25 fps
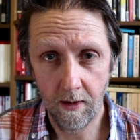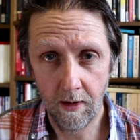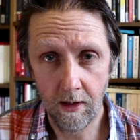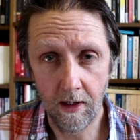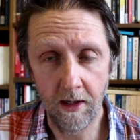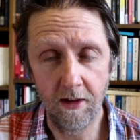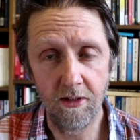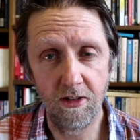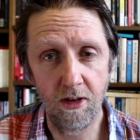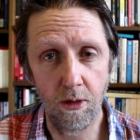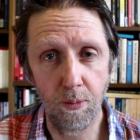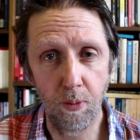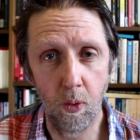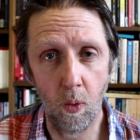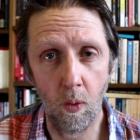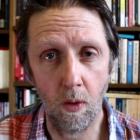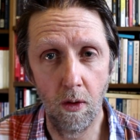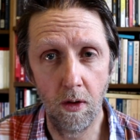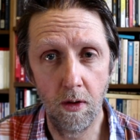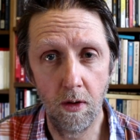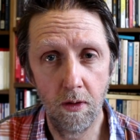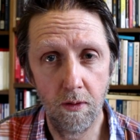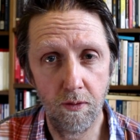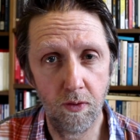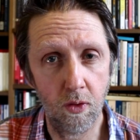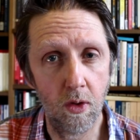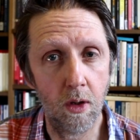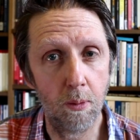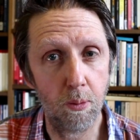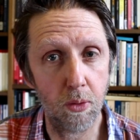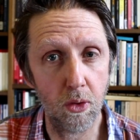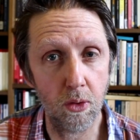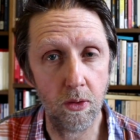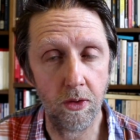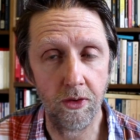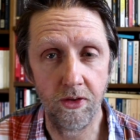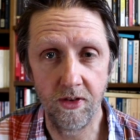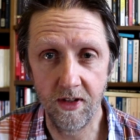its support for a
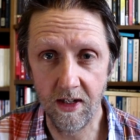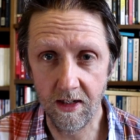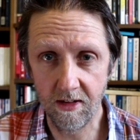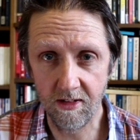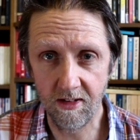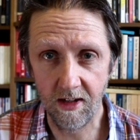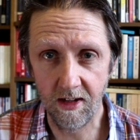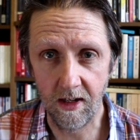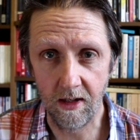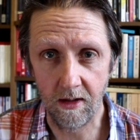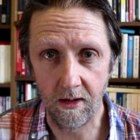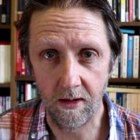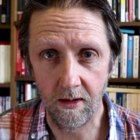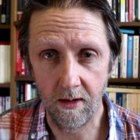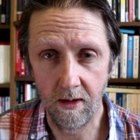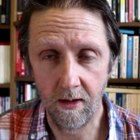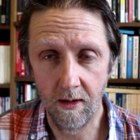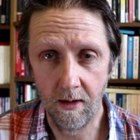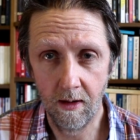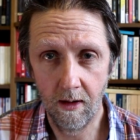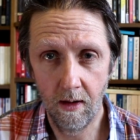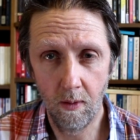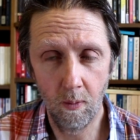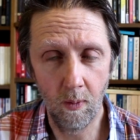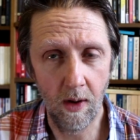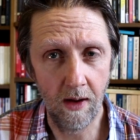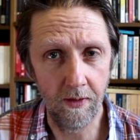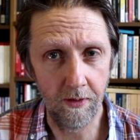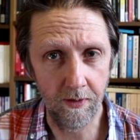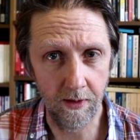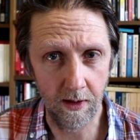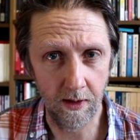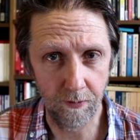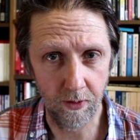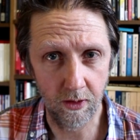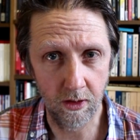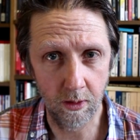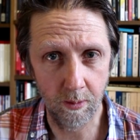brutal dictator rather
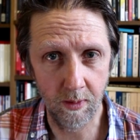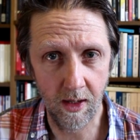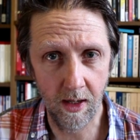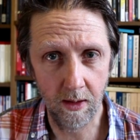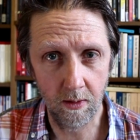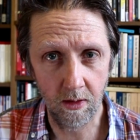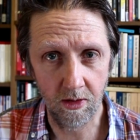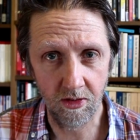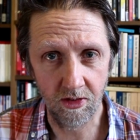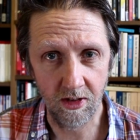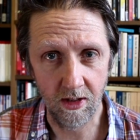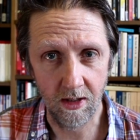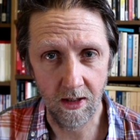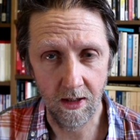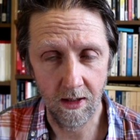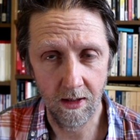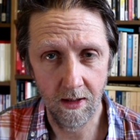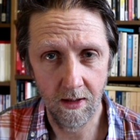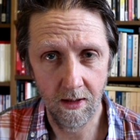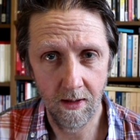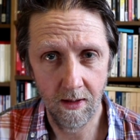than for democracy,